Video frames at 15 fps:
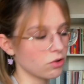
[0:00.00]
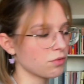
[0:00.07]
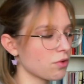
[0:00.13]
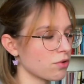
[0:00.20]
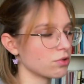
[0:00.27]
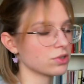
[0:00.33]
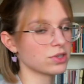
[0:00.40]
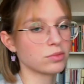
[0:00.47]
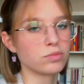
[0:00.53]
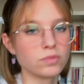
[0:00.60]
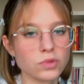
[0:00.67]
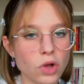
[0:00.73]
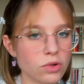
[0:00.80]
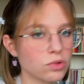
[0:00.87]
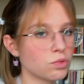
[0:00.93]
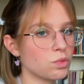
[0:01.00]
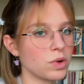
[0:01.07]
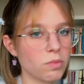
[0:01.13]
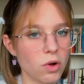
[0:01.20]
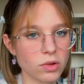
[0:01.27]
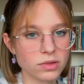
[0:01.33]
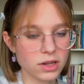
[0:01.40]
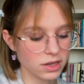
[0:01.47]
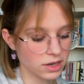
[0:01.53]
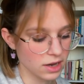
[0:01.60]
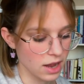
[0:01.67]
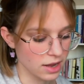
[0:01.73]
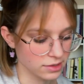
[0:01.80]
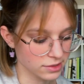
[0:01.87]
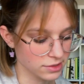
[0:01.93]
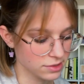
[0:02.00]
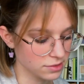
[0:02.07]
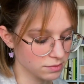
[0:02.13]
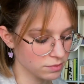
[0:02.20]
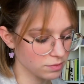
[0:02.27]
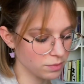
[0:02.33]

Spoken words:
of course not remotely as